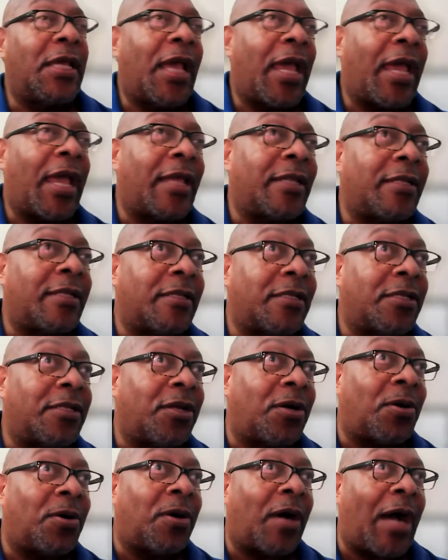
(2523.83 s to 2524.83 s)
And, you
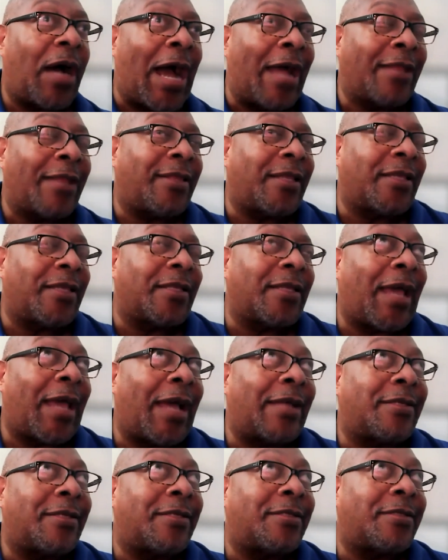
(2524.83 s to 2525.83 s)
know, I think
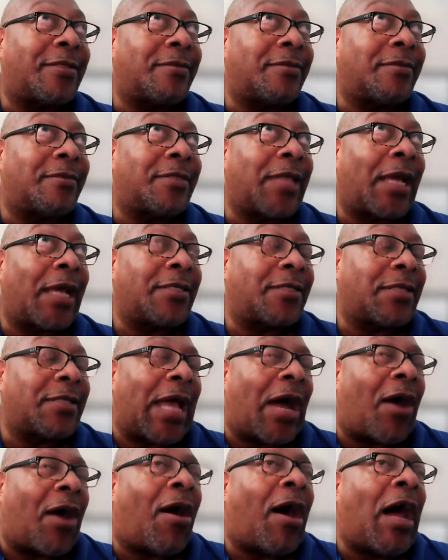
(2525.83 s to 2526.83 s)
that's, that's
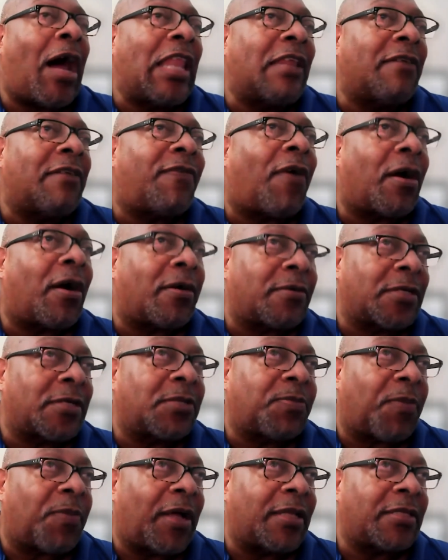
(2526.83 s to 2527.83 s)
all of our
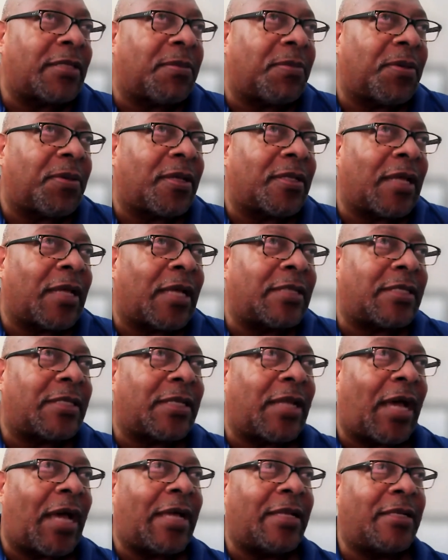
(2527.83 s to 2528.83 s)
responsibility. That's
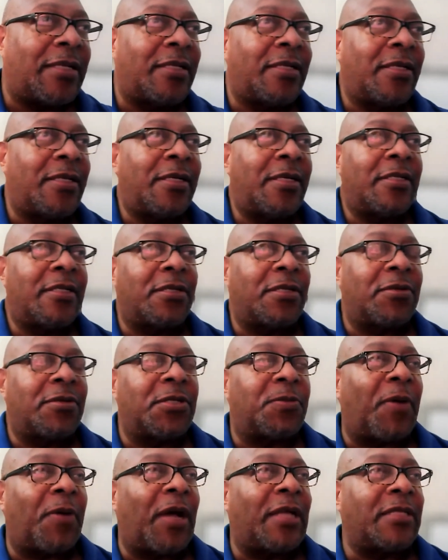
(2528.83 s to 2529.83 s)
not the
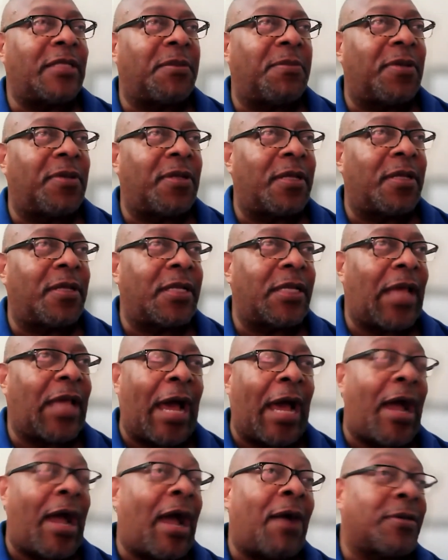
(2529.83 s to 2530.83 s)
responsibility.
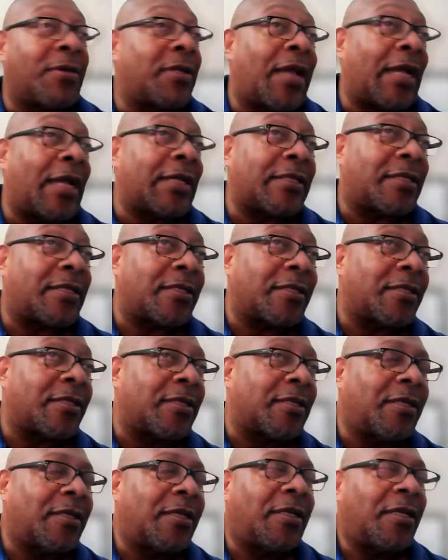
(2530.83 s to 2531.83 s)
I, I would like to,
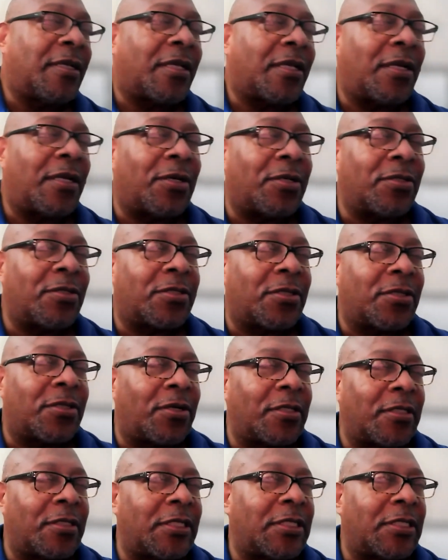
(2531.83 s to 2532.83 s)
you know,
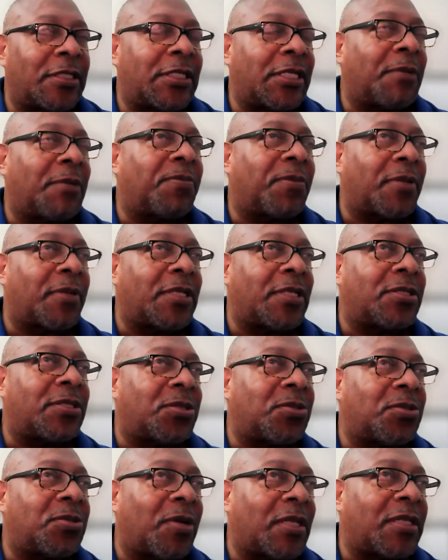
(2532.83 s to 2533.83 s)
certainly see the police
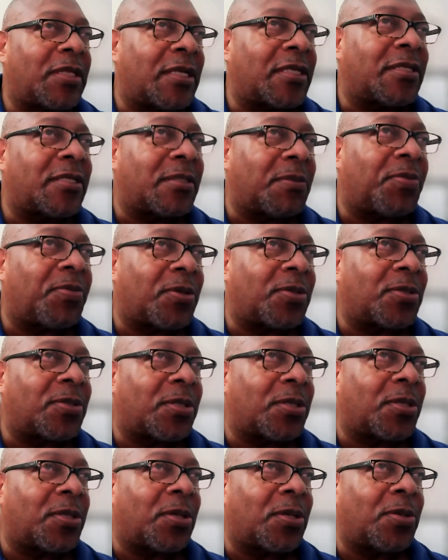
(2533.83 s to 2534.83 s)
do what they're supposed
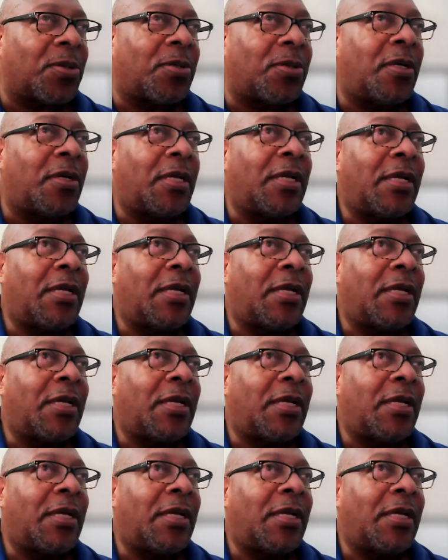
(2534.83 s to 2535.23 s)
to do.